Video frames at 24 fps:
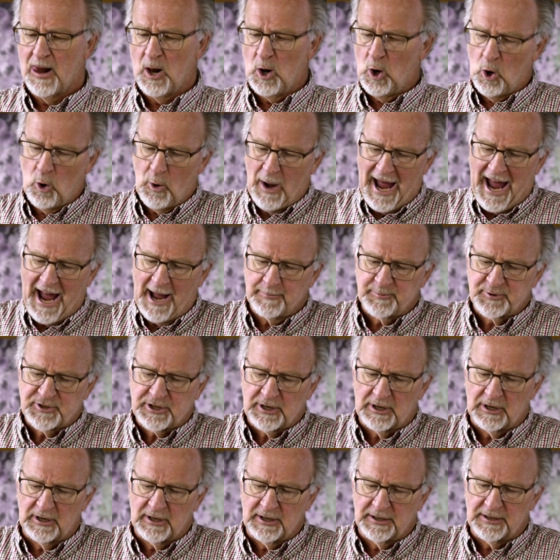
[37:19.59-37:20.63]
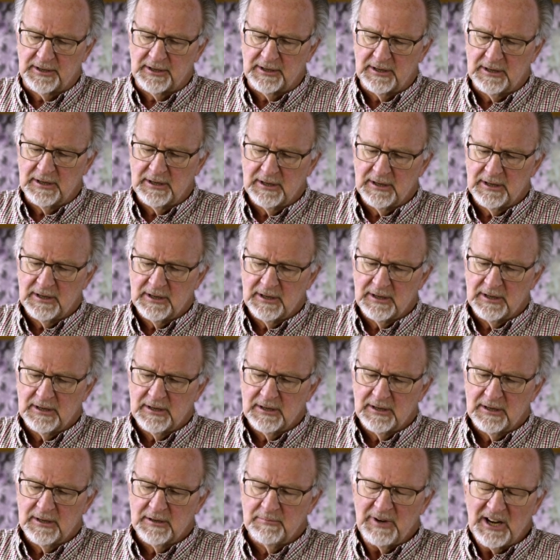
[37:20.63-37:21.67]
Oh, Absalom,
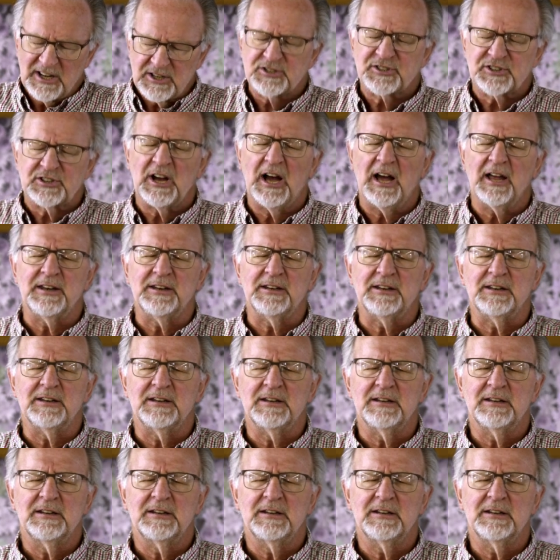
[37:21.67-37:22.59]
my son,